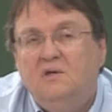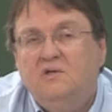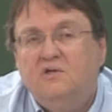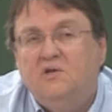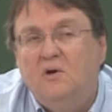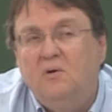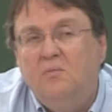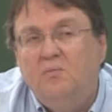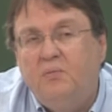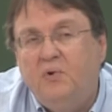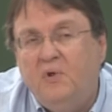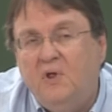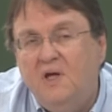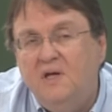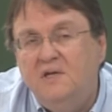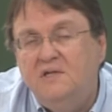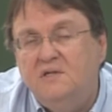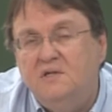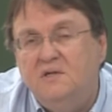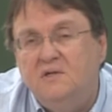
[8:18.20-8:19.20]
certain
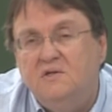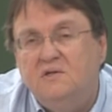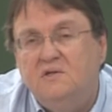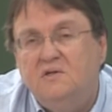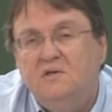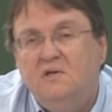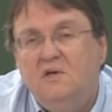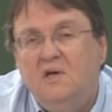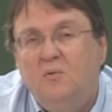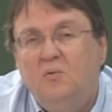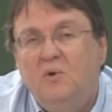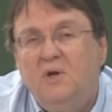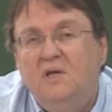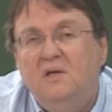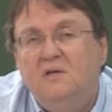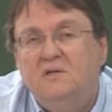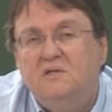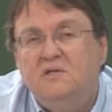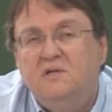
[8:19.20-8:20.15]
places, and we need to